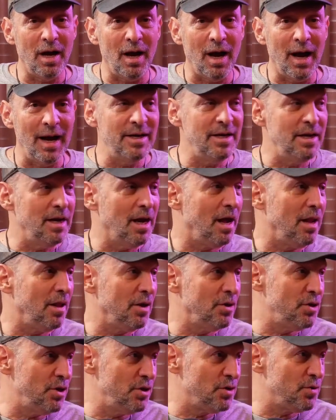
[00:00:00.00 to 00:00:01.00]

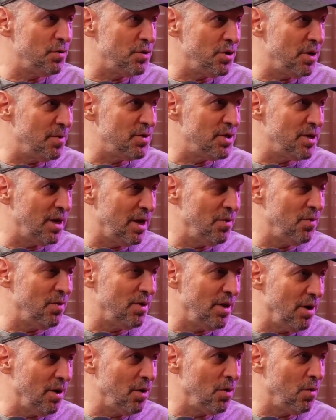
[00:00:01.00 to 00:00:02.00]
ideologies, which I'm saying with
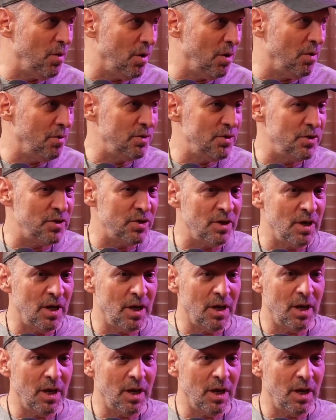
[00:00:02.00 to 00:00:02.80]
air quotes,